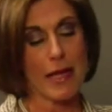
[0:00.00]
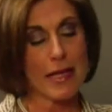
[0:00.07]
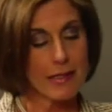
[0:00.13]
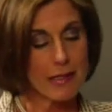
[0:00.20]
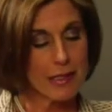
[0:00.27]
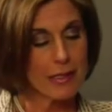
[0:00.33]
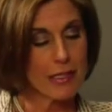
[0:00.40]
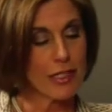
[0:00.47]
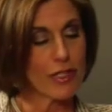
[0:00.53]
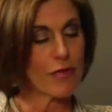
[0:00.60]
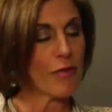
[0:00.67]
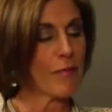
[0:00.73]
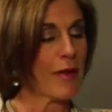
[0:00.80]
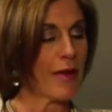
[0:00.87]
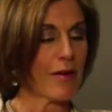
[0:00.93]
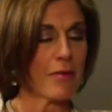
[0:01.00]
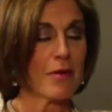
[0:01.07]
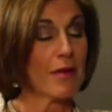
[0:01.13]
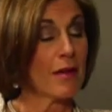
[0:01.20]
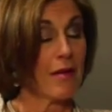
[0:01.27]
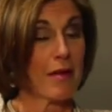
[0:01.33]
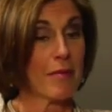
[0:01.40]
base excision repair.
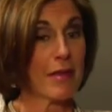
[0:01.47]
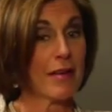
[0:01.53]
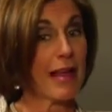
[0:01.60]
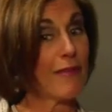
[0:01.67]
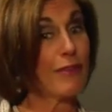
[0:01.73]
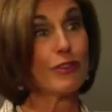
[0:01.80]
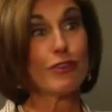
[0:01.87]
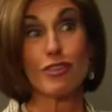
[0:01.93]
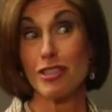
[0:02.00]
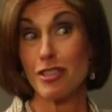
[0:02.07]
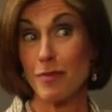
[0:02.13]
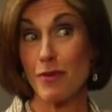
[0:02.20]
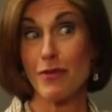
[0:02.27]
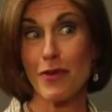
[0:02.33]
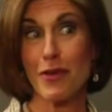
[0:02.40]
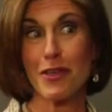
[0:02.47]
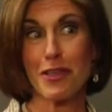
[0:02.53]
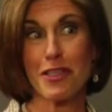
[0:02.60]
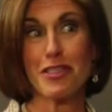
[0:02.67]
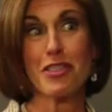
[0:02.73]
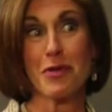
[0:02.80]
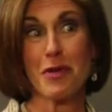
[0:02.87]
I mean, evolution's been very
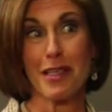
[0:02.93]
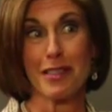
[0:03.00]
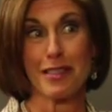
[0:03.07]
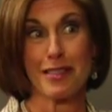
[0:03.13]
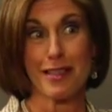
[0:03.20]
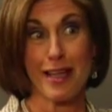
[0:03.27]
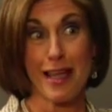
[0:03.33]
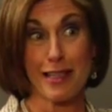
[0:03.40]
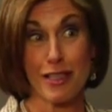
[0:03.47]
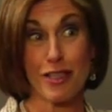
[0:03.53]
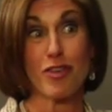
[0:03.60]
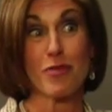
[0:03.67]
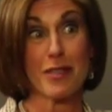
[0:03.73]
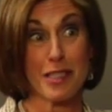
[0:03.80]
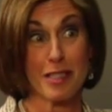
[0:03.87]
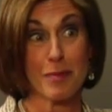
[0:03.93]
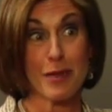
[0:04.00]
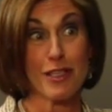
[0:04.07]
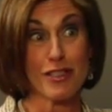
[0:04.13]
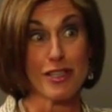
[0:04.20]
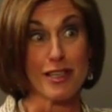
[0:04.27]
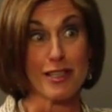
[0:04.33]
good to us as a human
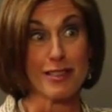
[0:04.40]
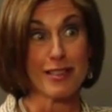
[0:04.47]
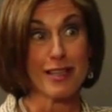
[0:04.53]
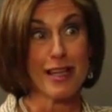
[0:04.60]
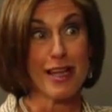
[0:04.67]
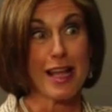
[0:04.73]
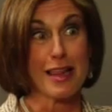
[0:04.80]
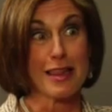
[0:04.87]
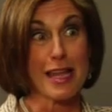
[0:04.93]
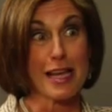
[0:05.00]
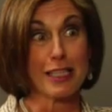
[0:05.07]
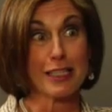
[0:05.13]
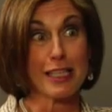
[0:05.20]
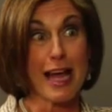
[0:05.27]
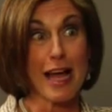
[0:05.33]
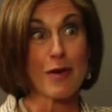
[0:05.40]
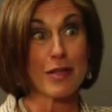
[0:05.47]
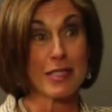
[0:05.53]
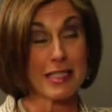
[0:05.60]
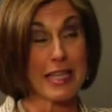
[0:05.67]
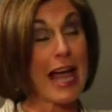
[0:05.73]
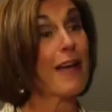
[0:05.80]
species that allow
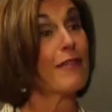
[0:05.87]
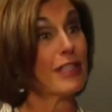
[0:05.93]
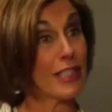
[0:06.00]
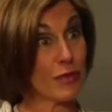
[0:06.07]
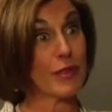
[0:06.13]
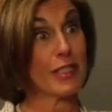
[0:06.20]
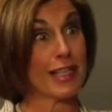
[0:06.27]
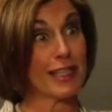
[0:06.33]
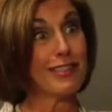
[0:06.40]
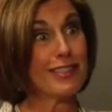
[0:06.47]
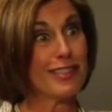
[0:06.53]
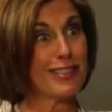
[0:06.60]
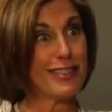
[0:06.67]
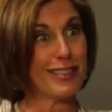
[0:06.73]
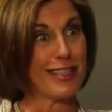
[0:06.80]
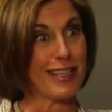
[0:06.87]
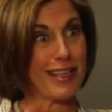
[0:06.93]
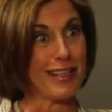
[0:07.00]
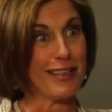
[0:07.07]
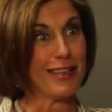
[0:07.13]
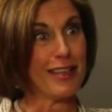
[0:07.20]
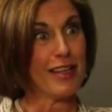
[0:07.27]
us to have this
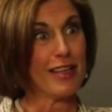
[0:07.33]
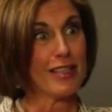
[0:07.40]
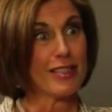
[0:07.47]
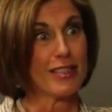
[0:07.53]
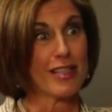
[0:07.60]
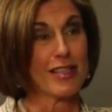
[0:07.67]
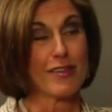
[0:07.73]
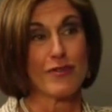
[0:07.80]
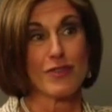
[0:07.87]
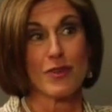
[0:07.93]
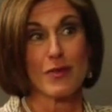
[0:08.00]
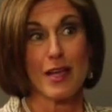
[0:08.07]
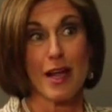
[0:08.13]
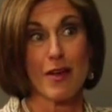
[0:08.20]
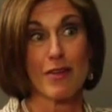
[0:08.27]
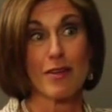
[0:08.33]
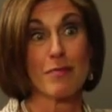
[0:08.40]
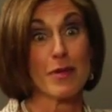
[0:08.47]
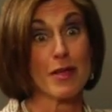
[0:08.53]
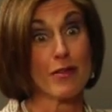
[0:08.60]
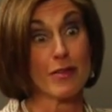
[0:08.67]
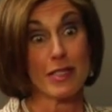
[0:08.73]
redundancy so that if you inherit a
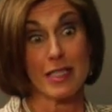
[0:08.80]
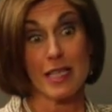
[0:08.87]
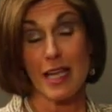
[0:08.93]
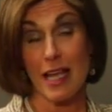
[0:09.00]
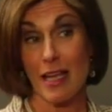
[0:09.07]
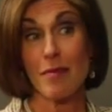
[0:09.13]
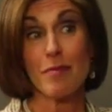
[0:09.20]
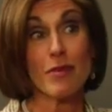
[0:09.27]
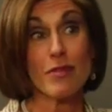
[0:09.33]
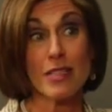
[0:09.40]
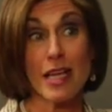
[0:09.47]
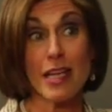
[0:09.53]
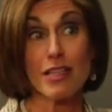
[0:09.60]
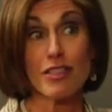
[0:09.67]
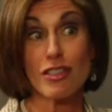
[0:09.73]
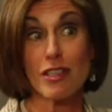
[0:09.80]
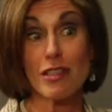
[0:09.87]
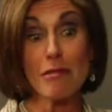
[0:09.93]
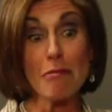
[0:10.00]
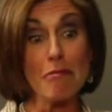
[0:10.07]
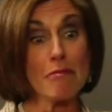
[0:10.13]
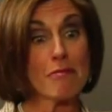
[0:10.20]
BRCA
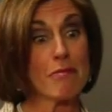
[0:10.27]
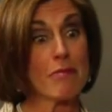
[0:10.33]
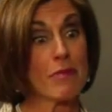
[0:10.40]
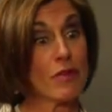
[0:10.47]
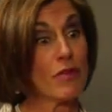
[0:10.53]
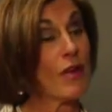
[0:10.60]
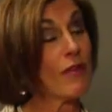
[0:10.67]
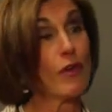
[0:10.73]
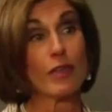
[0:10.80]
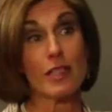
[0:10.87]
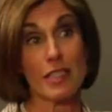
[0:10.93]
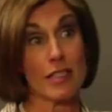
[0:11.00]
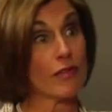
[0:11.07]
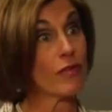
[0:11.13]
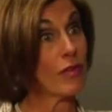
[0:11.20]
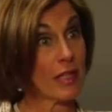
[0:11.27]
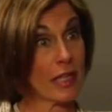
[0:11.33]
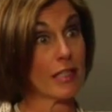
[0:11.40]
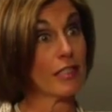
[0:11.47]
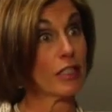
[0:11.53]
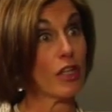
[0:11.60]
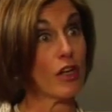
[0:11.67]
mutation, you have all these other
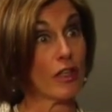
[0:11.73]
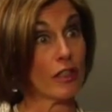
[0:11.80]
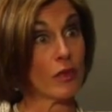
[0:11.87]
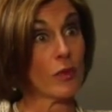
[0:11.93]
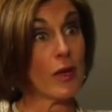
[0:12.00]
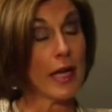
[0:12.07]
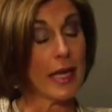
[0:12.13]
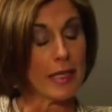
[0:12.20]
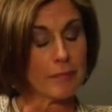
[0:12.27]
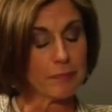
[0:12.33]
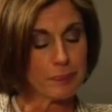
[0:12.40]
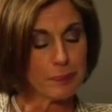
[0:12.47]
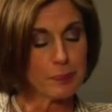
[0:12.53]
things along the way.